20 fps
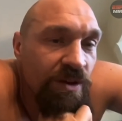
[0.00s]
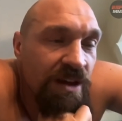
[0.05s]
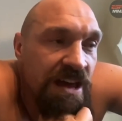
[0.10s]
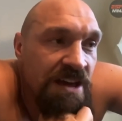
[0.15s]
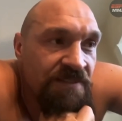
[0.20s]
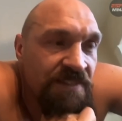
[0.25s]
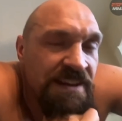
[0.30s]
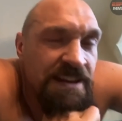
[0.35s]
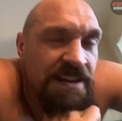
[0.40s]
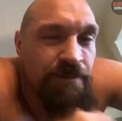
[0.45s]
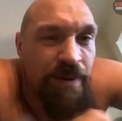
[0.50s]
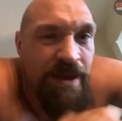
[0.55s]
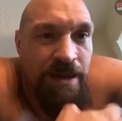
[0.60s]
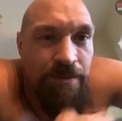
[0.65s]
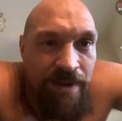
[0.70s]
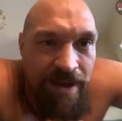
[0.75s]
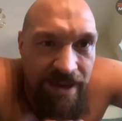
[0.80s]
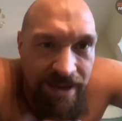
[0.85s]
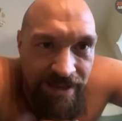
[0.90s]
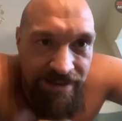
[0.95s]
If he'd have
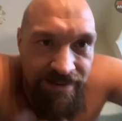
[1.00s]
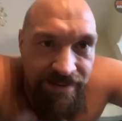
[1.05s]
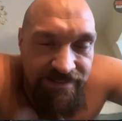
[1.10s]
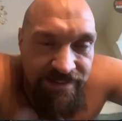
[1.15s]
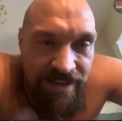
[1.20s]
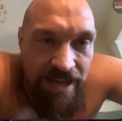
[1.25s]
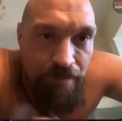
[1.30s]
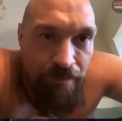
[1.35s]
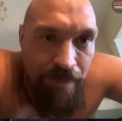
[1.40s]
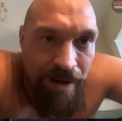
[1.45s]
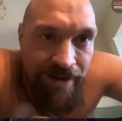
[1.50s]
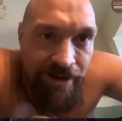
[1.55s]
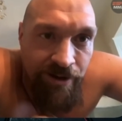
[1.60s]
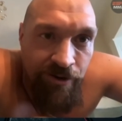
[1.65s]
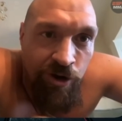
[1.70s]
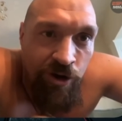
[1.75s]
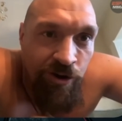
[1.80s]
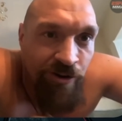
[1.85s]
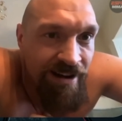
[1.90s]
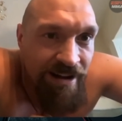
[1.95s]
beat me in the same manner
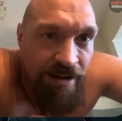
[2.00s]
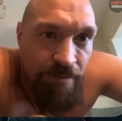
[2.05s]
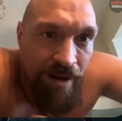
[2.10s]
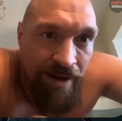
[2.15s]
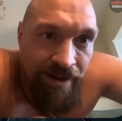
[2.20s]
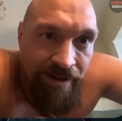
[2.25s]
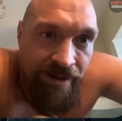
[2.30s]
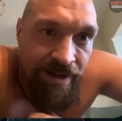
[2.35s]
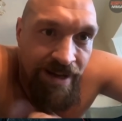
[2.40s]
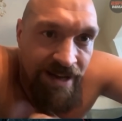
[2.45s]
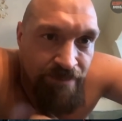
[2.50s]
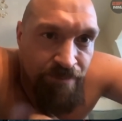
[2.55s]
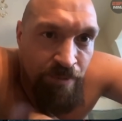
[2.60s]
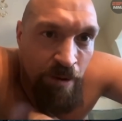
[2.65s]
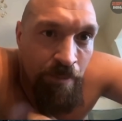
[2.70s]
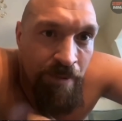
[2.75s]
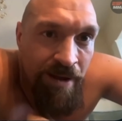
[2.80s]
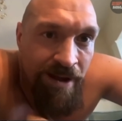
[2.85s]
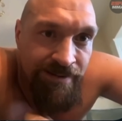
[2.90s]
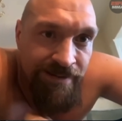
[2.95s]
or any manner, I'd have
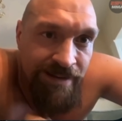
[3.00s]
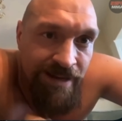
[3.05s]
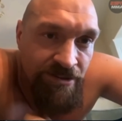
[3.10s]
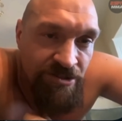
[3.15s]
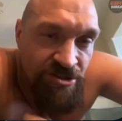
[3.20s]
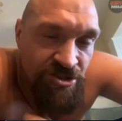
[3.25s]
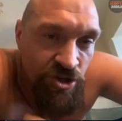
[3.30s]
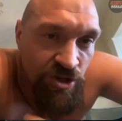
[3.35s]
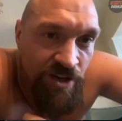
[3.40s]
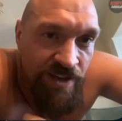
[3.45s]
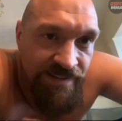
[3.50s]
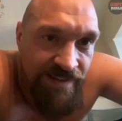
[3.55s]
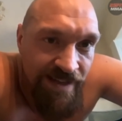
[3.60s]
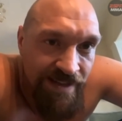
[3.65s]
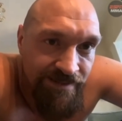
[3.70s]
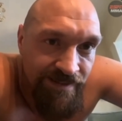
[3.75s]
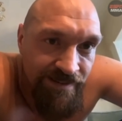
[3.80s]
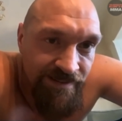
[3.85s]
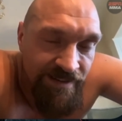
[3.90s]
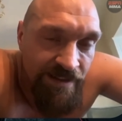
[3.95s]
put my hand out, shook his
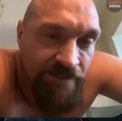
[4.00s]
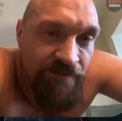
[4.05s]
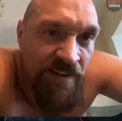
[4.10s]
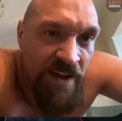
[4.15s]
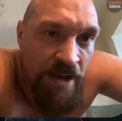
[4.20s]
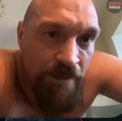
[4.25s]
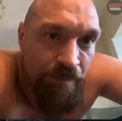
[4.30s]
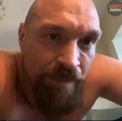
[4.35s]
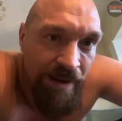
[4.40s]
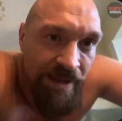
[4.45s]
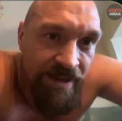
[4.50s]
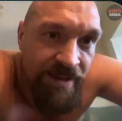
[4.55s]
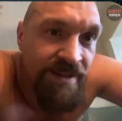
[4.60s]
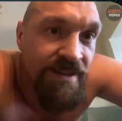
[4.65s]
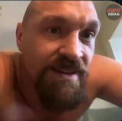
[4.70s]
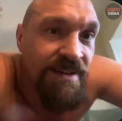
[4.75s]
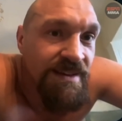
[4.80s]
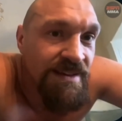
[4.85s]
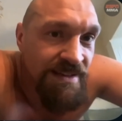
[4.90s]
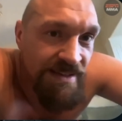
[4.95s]
hand and said, fair play.
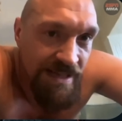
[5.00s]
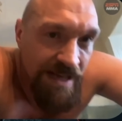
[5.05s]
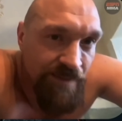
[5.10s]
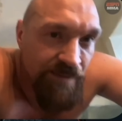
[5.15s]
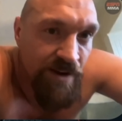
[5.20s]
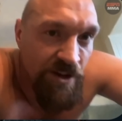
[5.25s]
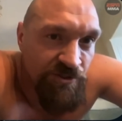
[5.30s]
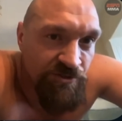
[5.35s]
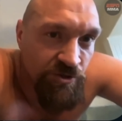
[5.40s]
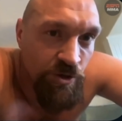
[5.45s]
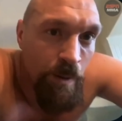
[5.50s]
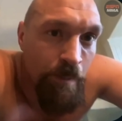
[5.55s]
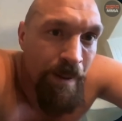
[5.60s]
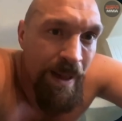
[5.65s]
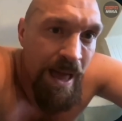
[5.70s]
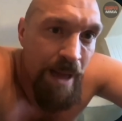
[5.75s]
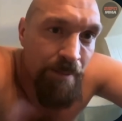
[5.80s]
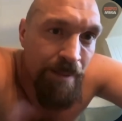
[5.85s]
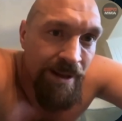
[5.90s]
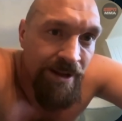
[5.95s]
I've lost to a
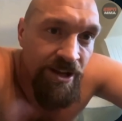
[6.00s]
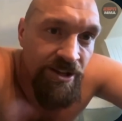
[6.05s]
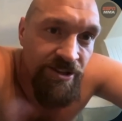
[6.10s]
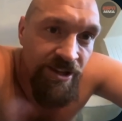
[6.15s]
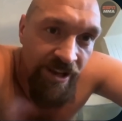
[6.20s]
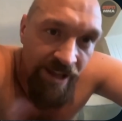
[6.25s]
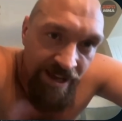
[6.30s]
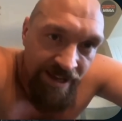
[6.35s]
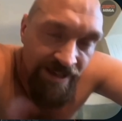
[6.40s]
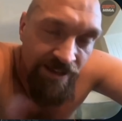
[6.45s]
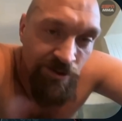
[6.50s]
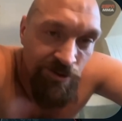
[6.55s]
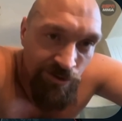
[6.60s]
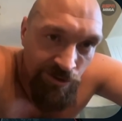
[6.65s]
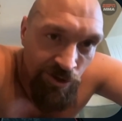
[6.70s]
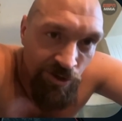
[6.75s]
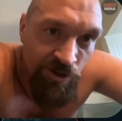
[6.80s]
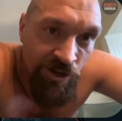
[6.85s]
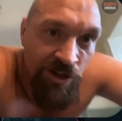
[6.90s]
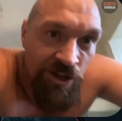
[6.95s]
better man on the night. Good
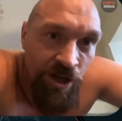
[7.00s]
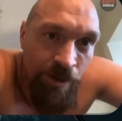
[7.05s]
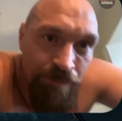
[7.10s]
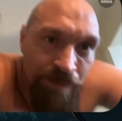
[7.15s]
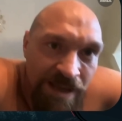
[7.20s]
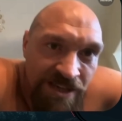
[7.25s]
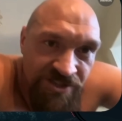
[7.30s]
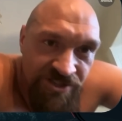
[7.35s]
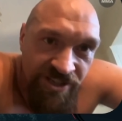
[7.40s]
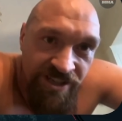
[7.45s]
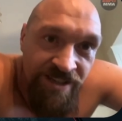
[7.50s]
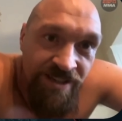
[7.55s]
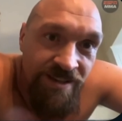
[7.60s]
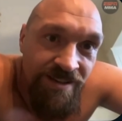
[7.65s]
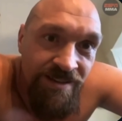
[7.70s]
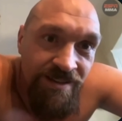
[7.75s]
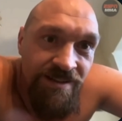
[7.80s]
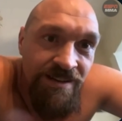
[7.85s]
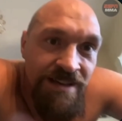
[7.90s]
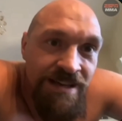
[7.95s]
luck and God bless you.
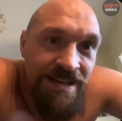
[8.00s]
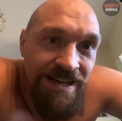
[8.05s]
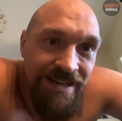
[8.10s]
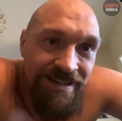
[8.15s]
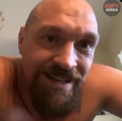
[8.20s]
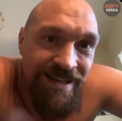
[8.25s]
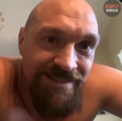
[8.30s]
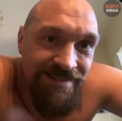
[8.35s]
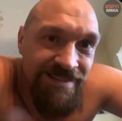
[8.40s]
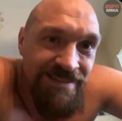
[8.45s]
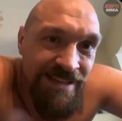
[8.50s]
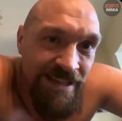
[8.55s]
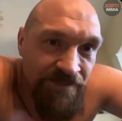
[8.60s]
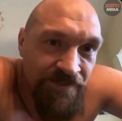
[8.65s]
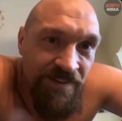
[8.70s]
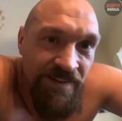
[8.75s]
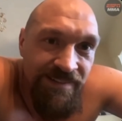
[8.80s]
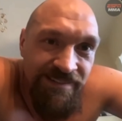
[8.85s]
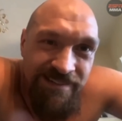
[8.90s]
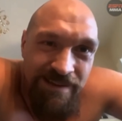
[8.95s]
And that's the
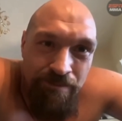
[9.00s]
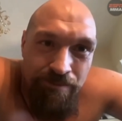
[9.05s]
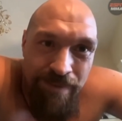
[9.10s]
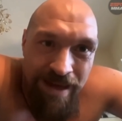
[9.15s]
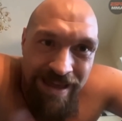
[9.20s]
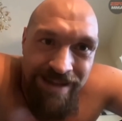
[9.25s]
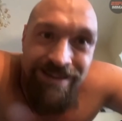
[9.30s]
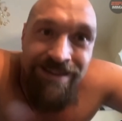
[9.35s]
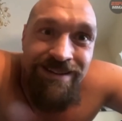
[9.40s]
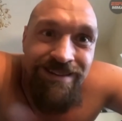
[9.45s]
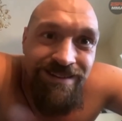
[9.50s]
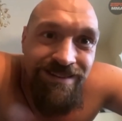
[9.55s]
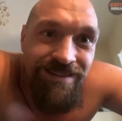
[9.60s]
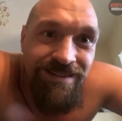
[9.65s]
difference in men.